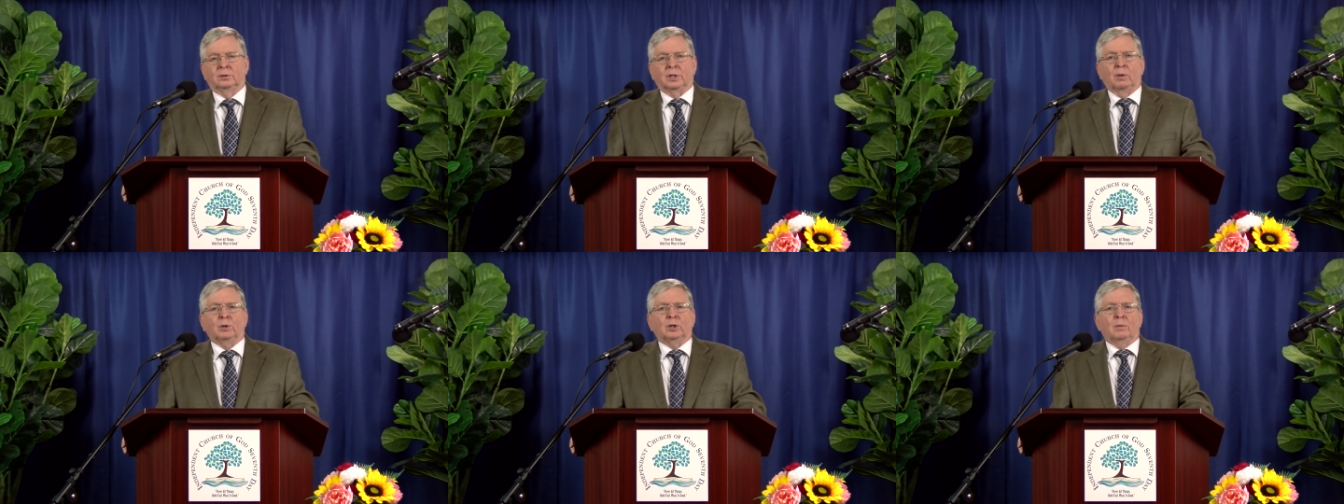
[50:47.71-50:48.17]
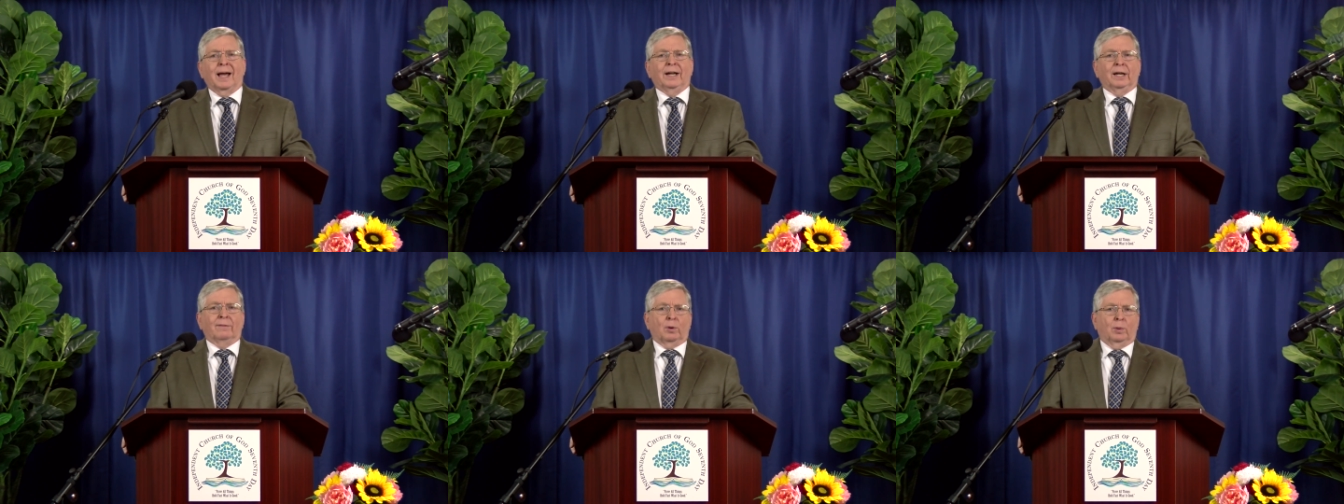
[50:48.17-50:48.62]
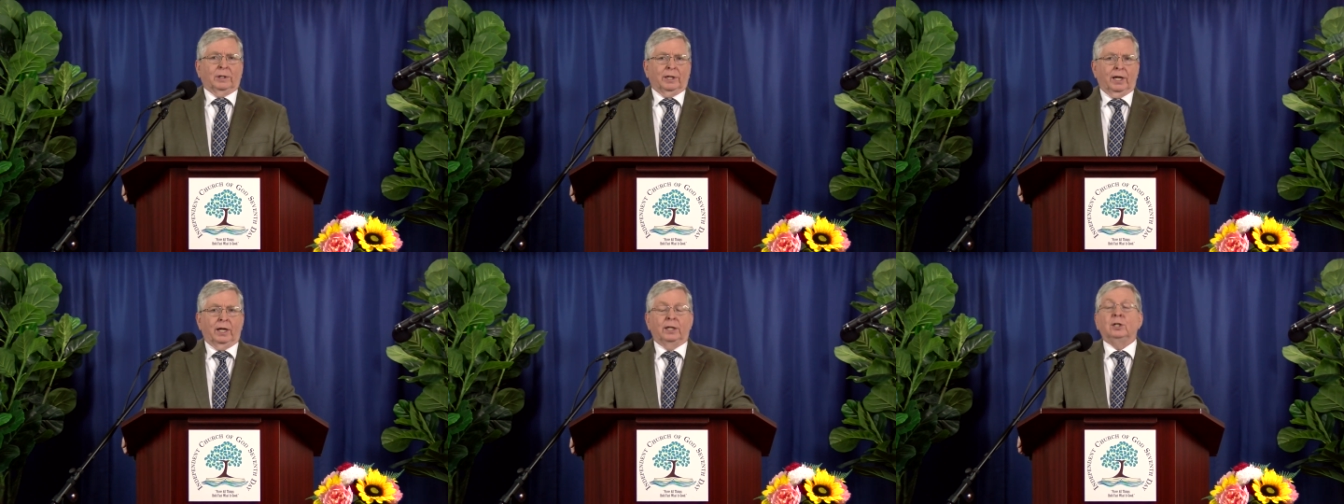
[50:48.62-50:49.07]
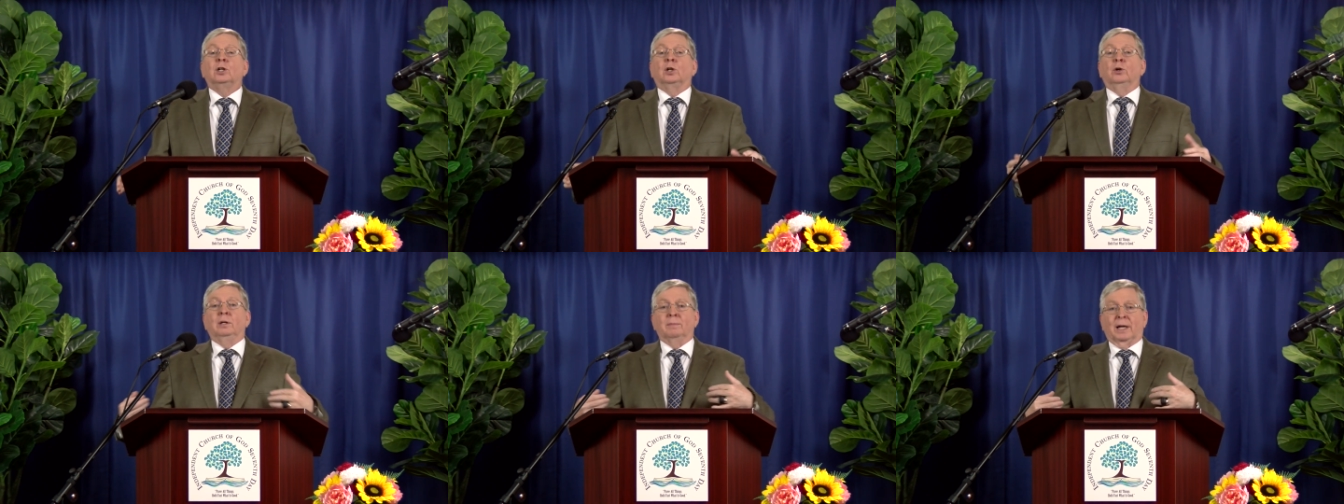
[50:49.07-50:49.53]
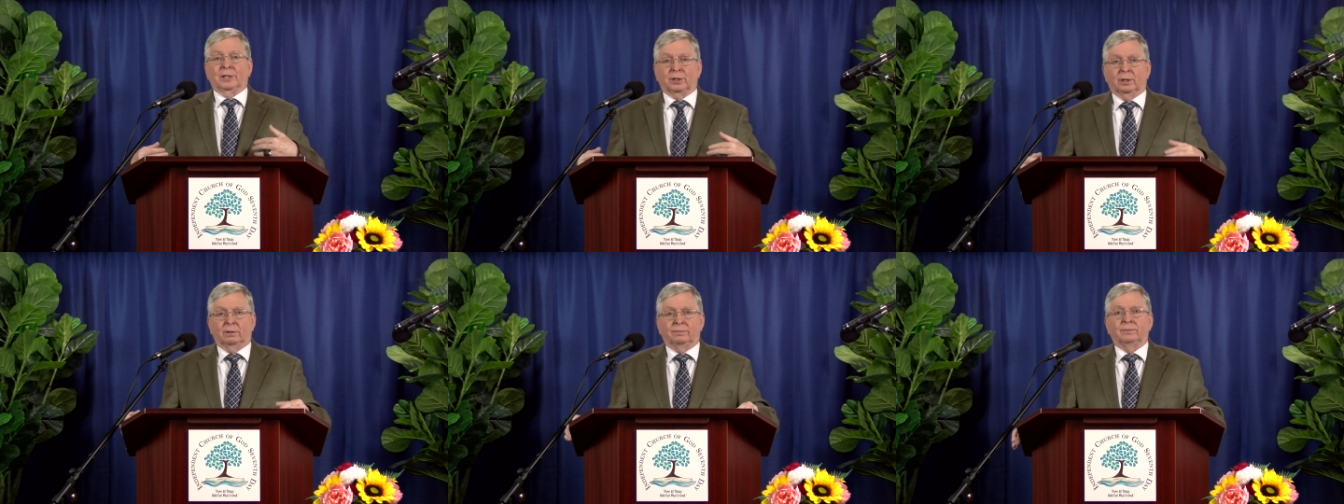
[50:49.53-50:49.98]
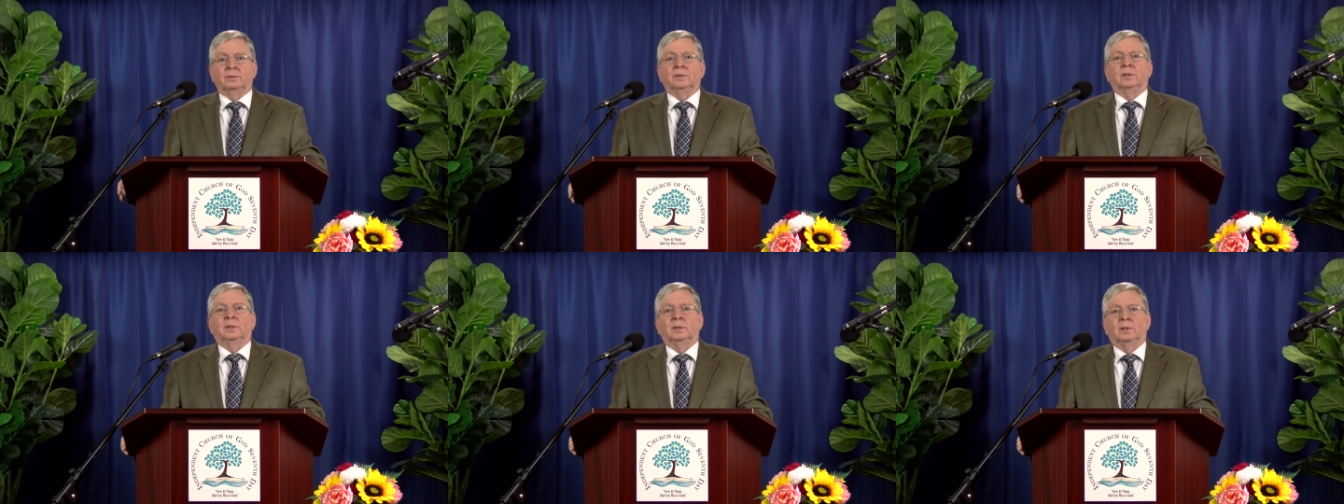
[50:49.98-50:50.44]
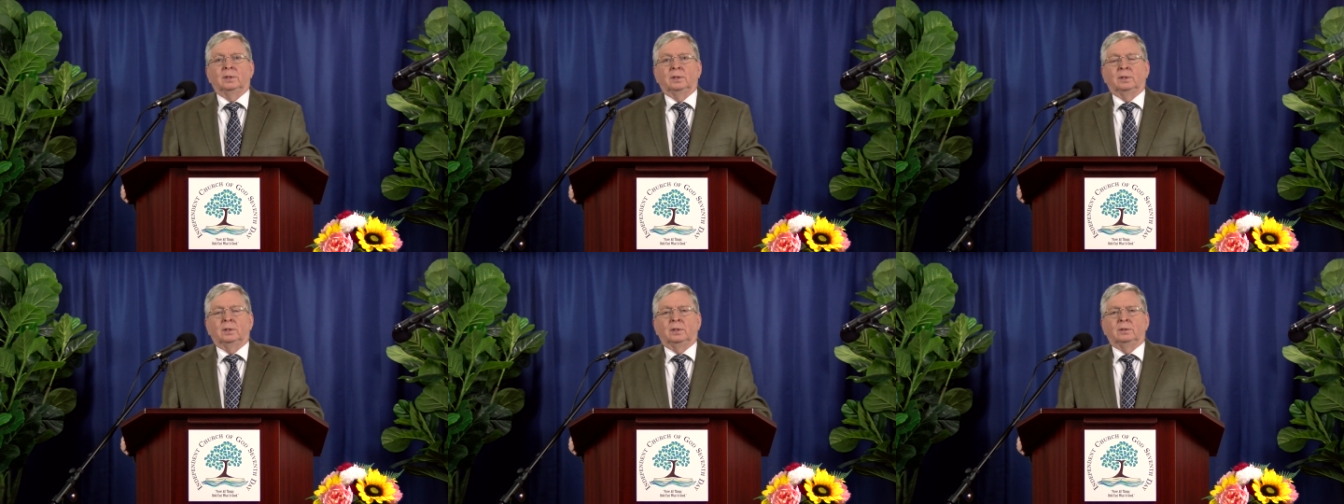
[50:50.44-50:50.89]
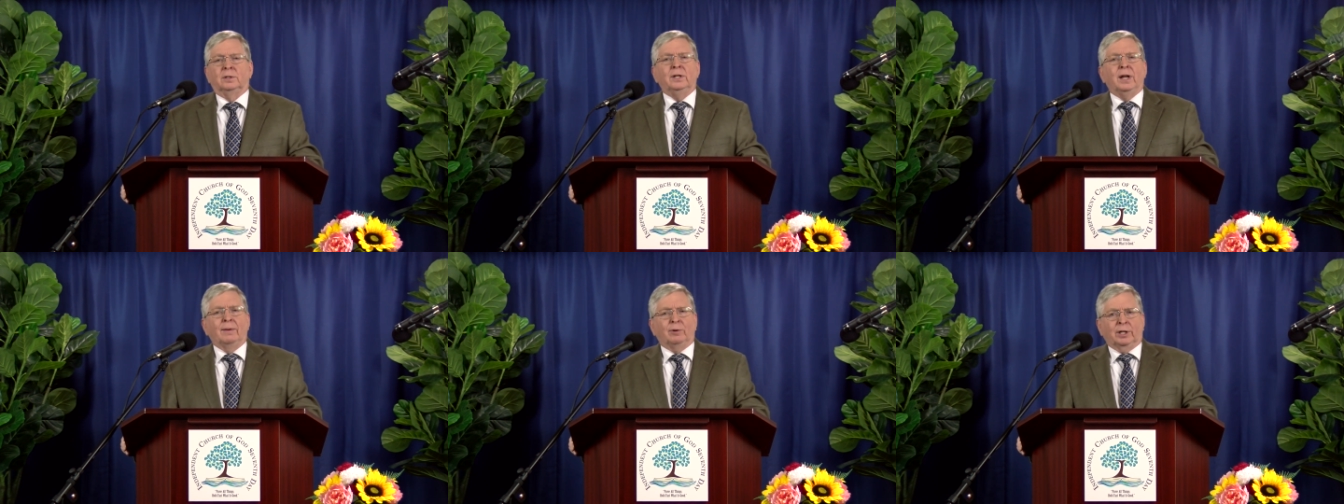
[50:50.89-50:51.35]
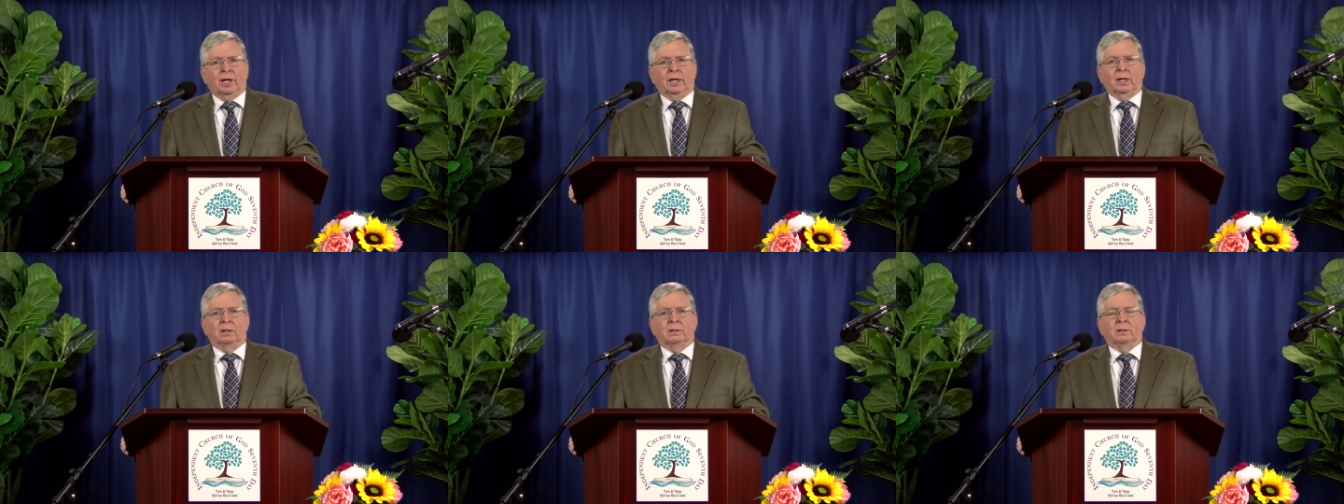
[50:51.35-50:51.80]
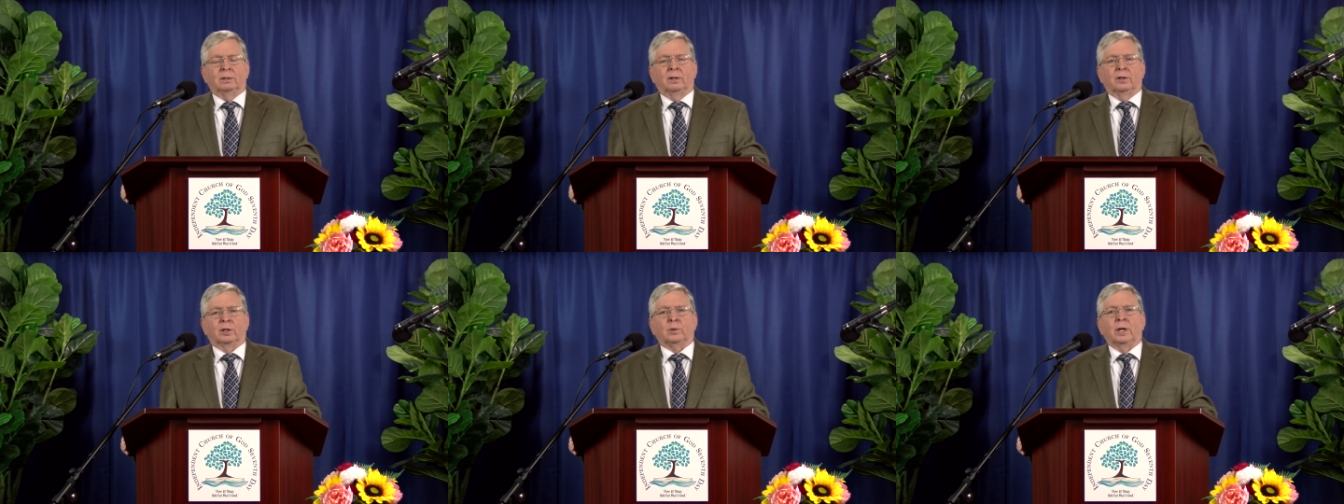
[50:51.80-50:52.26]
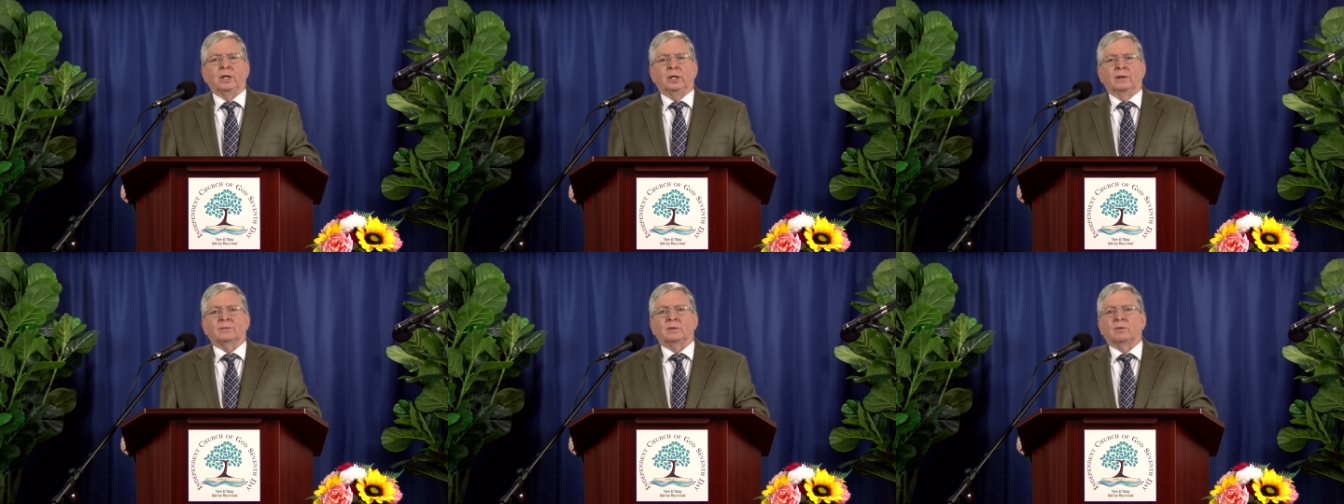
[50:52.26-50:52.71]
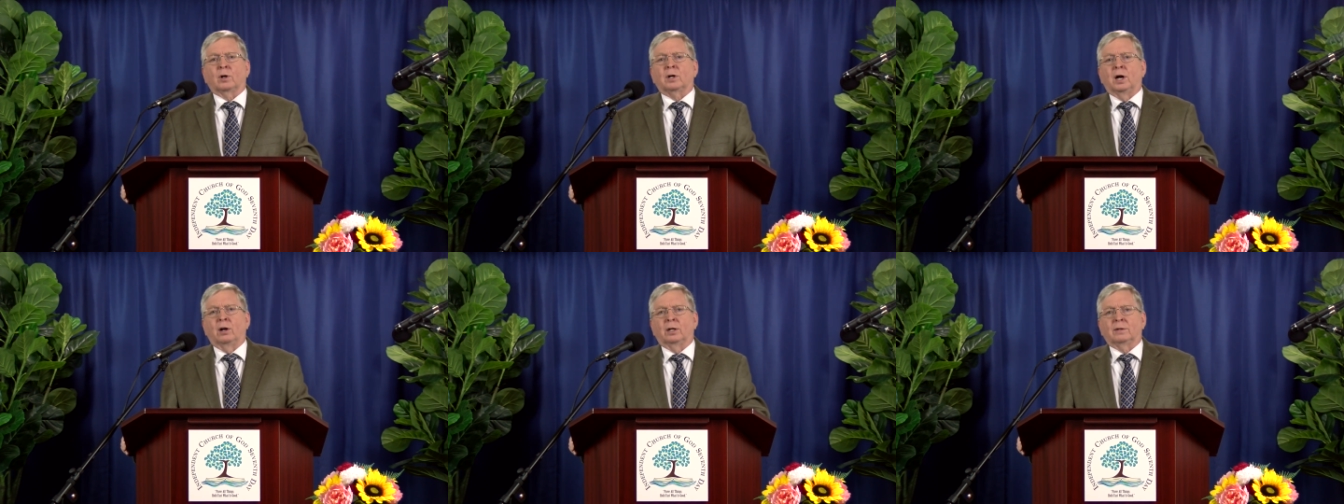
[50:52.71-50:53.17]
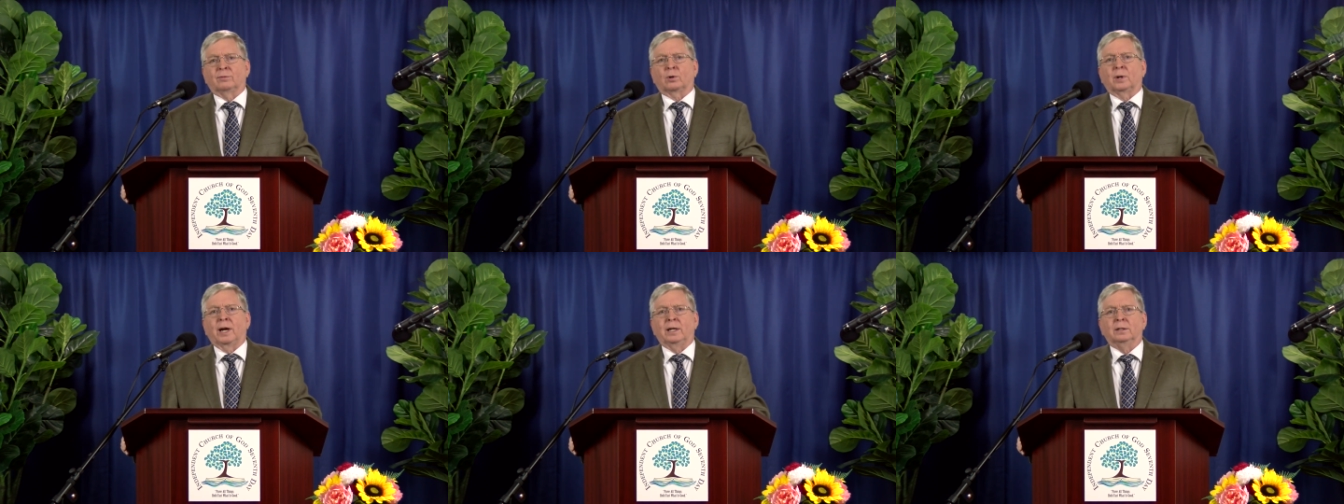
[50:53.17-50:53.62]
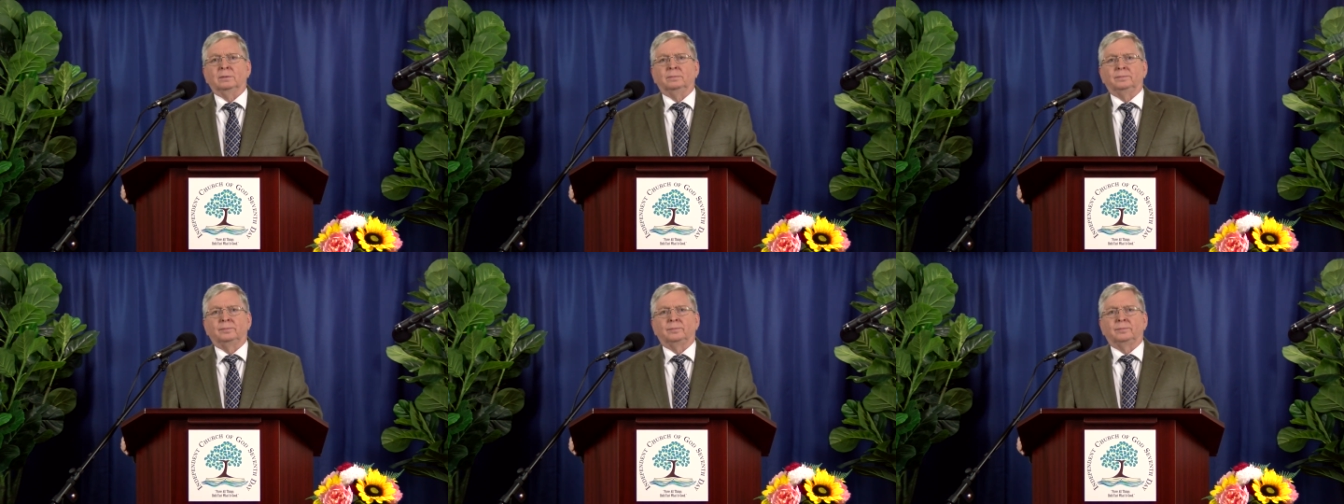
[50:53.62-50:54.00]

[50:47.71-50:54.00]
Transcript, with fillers: So I want to remind everyone today, including myself, to never take the great gift of our calling for granted.